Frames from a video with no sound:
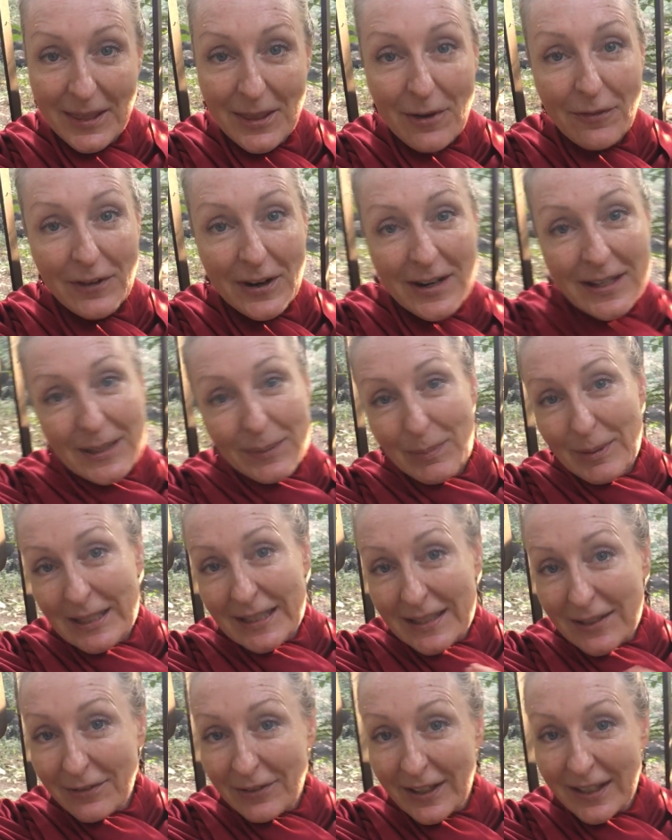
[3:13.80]
they're very
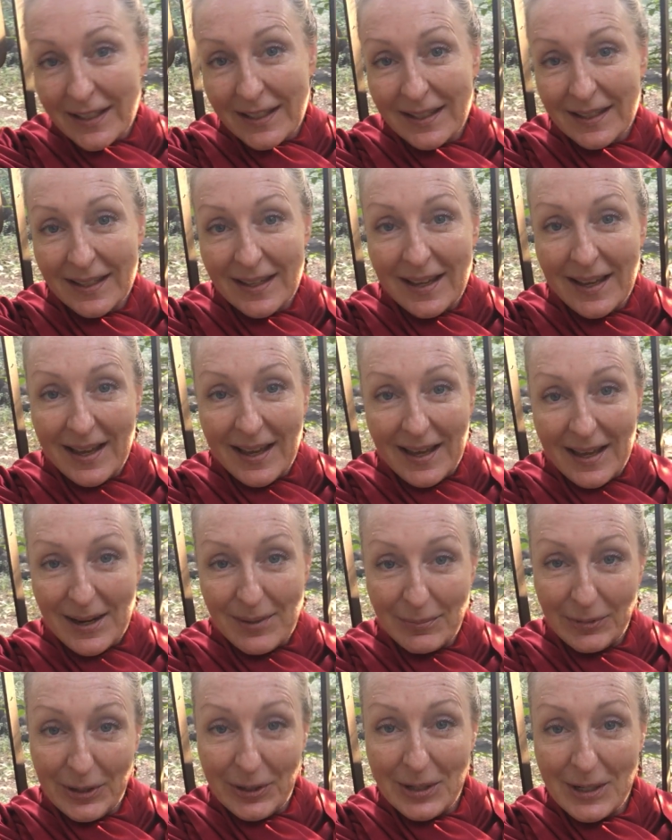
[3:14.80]
specific. And
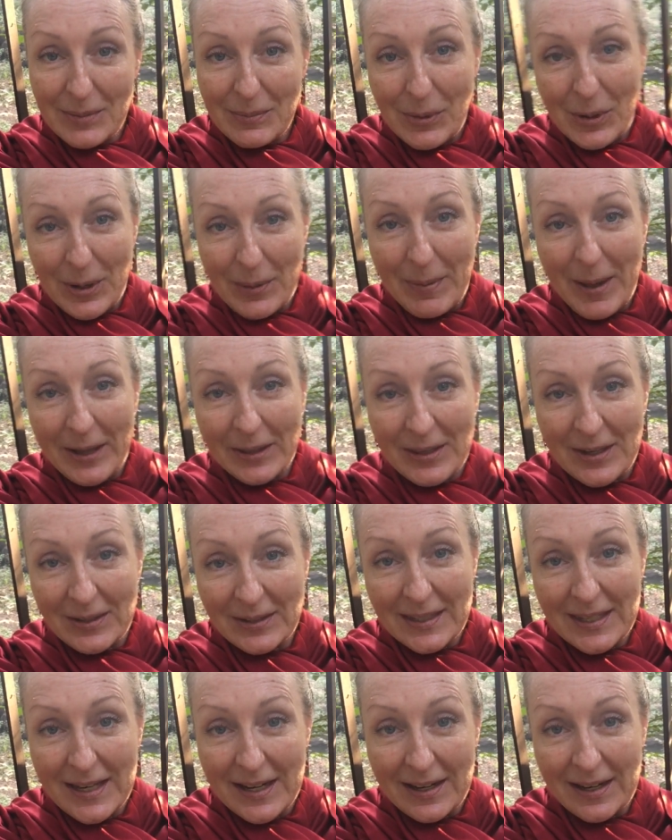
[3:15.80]
I'm learning more about
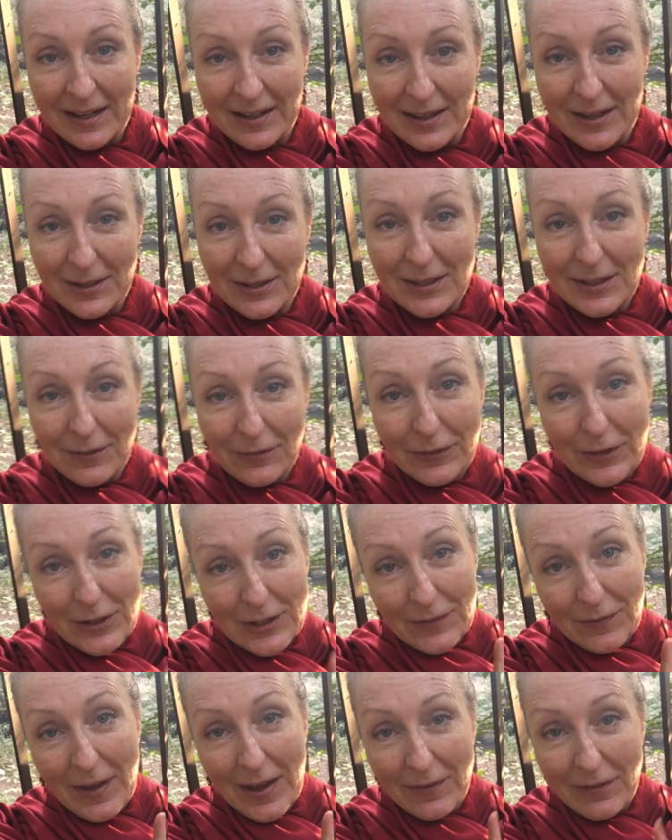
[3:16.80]
this here. There's the
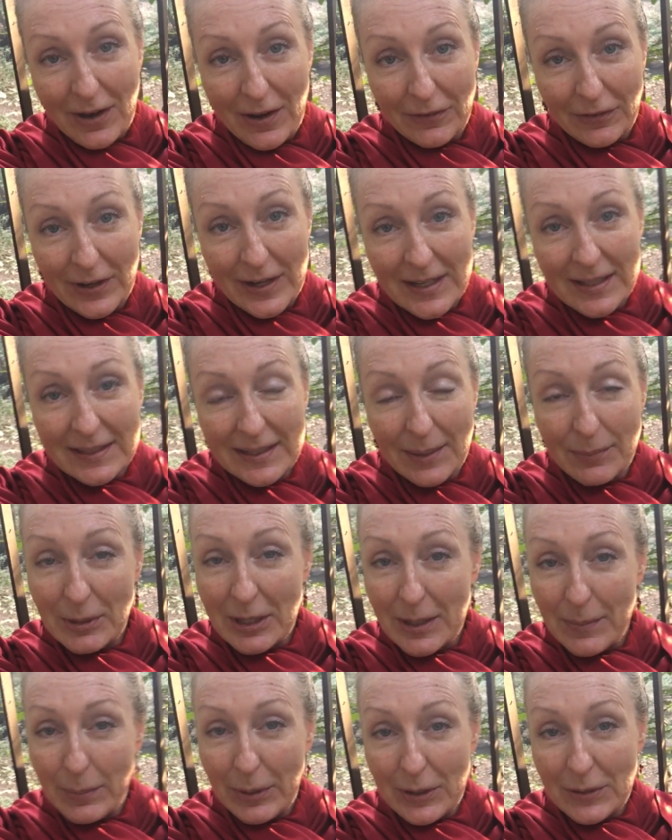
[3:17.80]
first 5 offerings. I'm
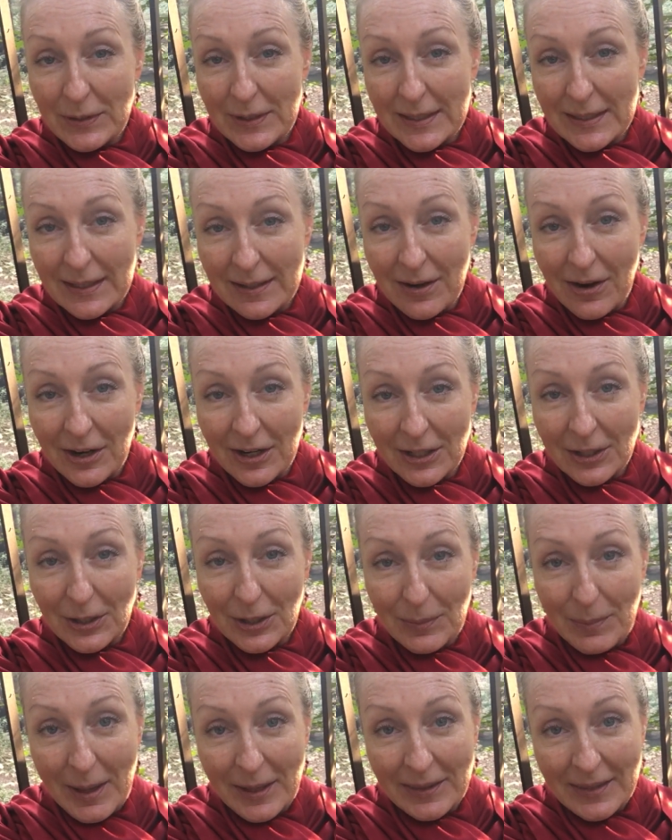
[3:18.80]
going to post an
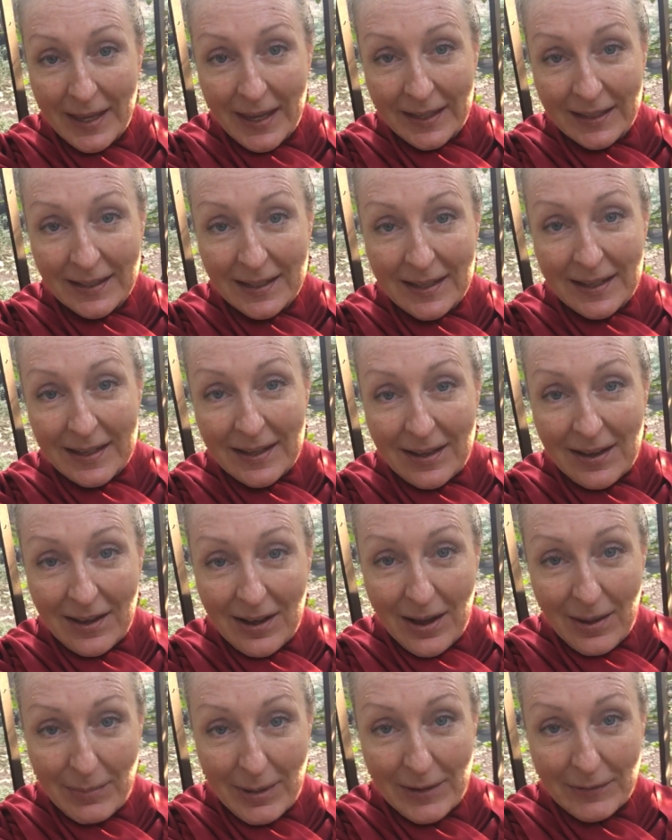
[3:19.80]
article about that
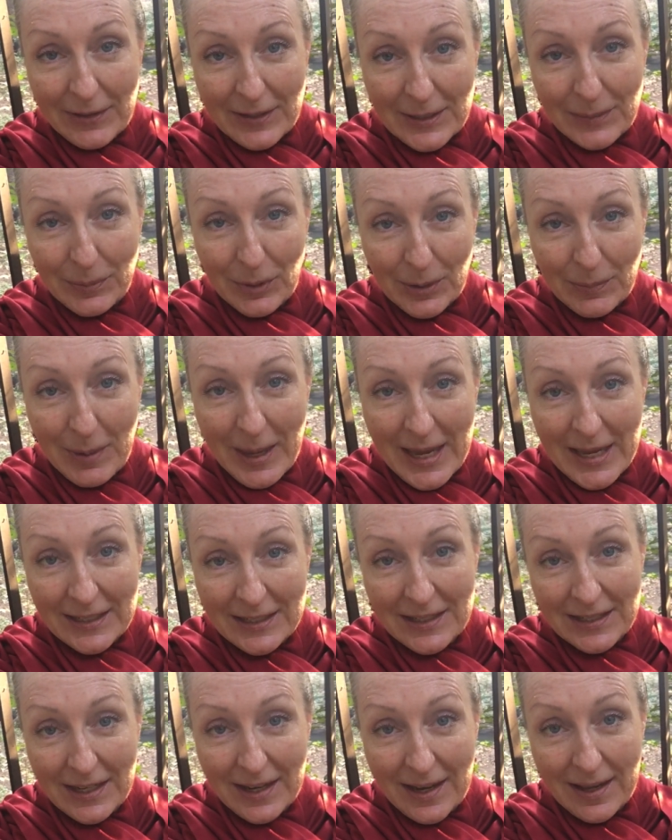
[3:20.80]
on my Facebook
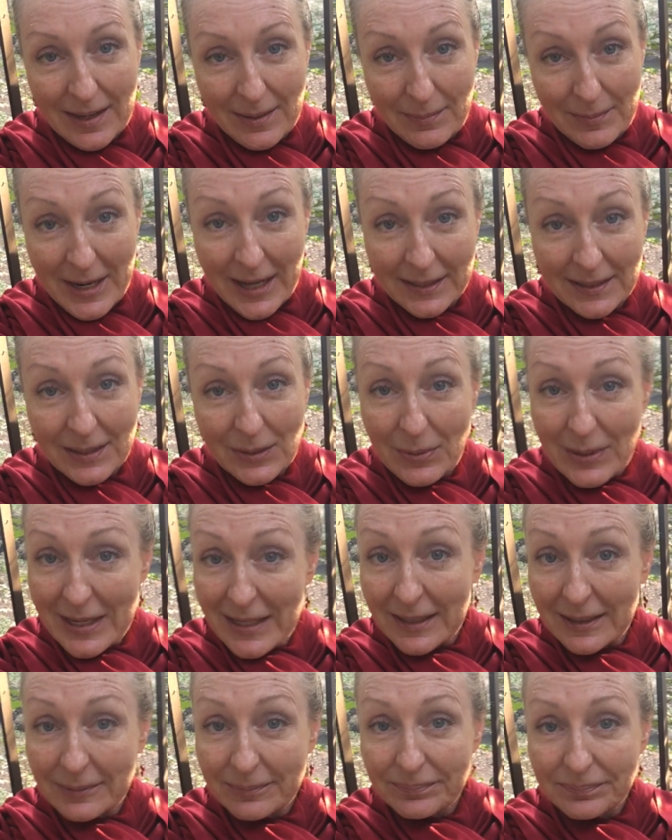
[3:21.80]
page next
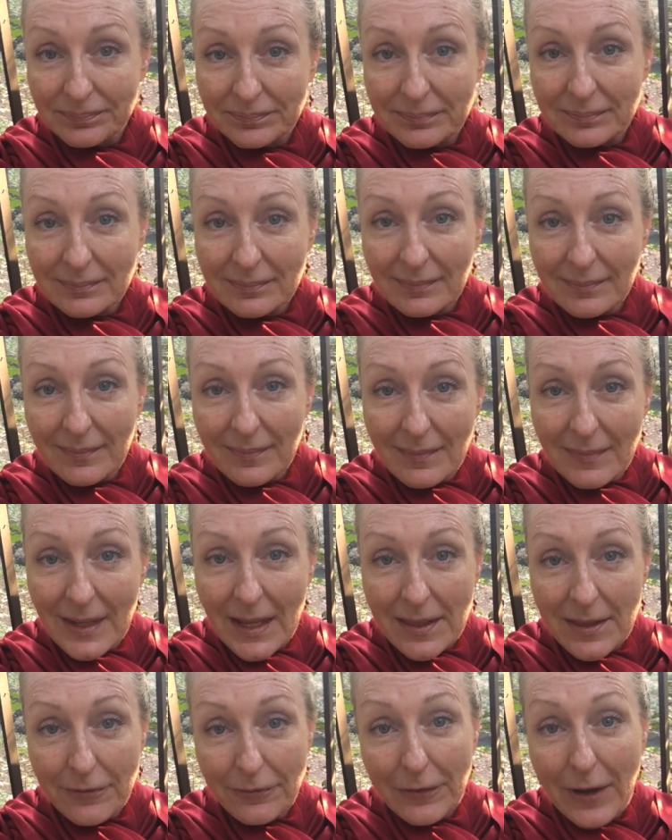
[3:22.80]
week.
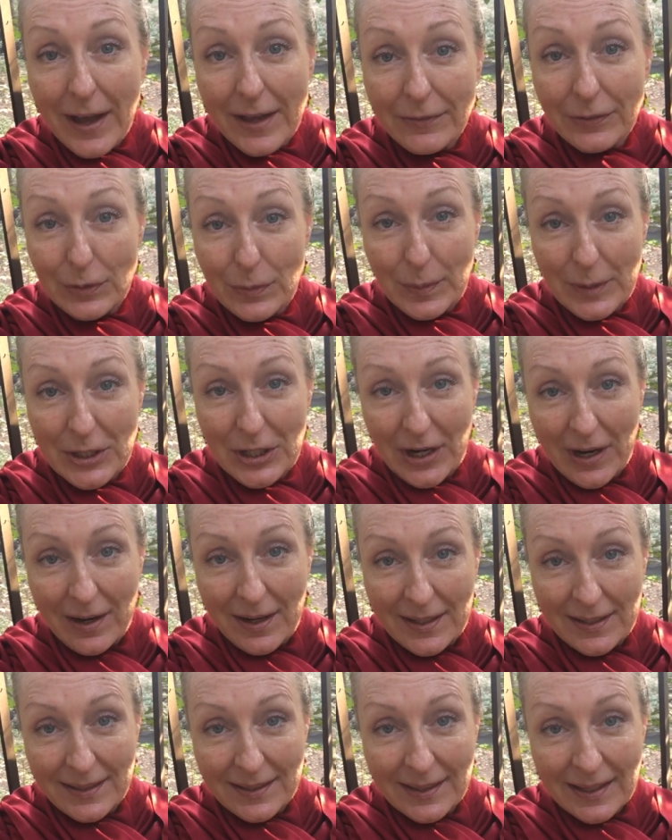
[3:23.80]
The 5
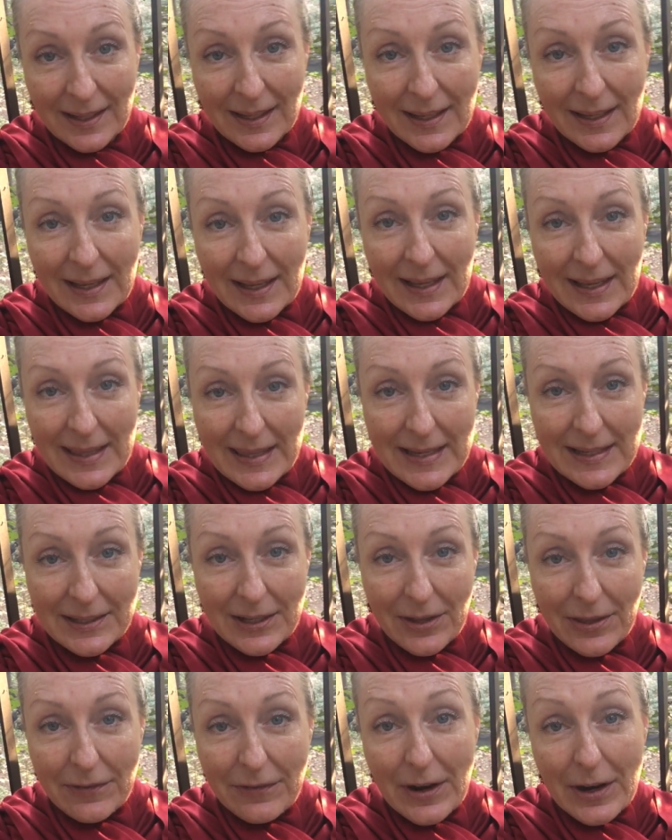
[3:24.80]
upacharas. These
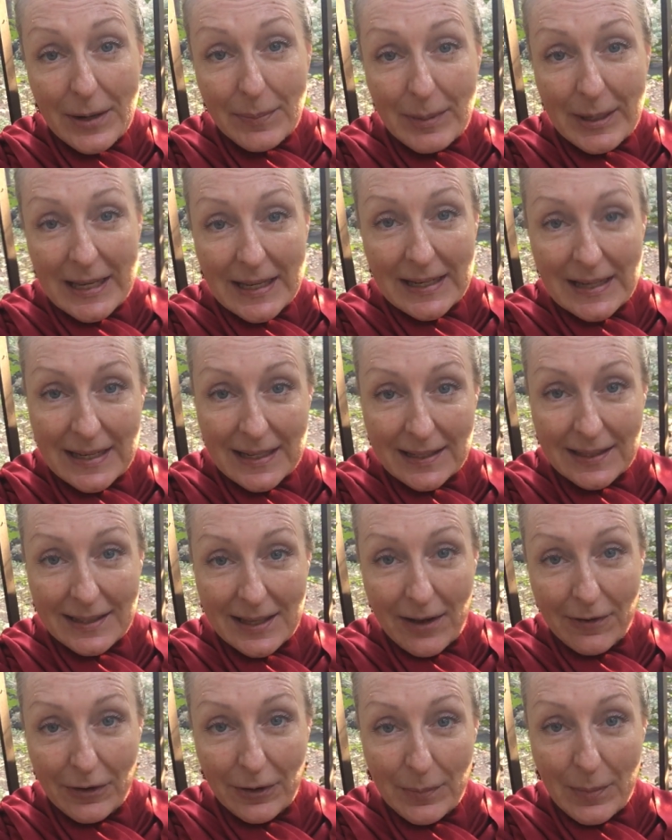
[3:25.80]
are the very
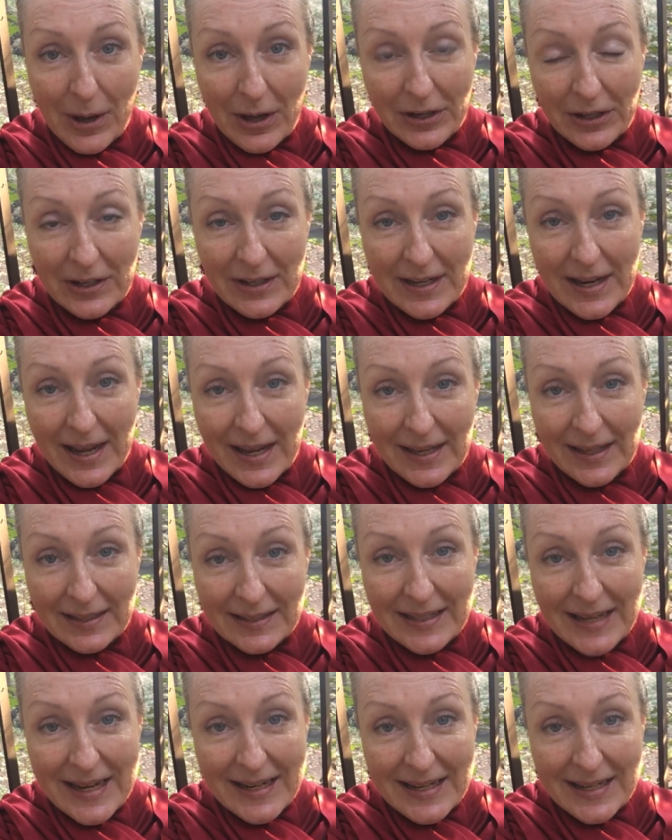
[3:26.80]
beginnings of our modern day
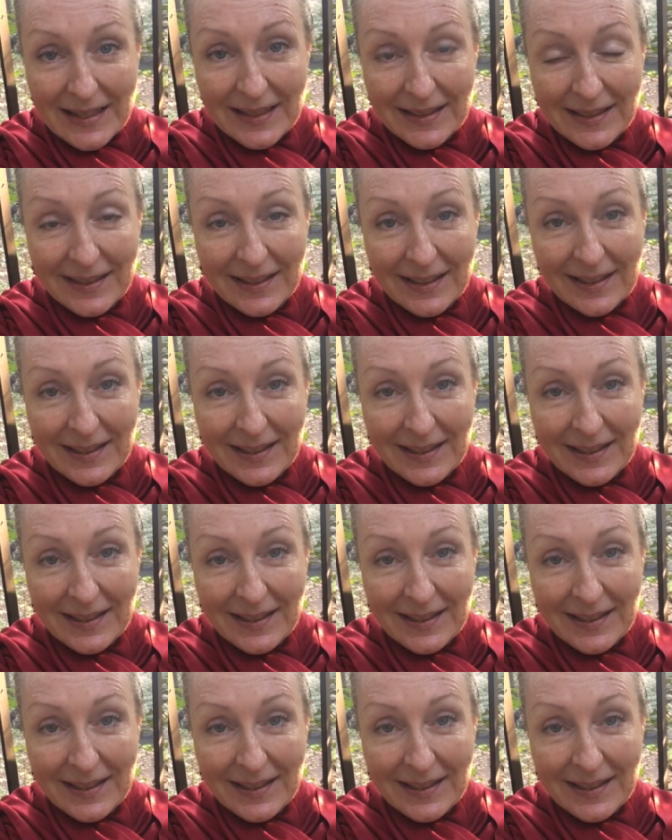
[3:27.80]
dating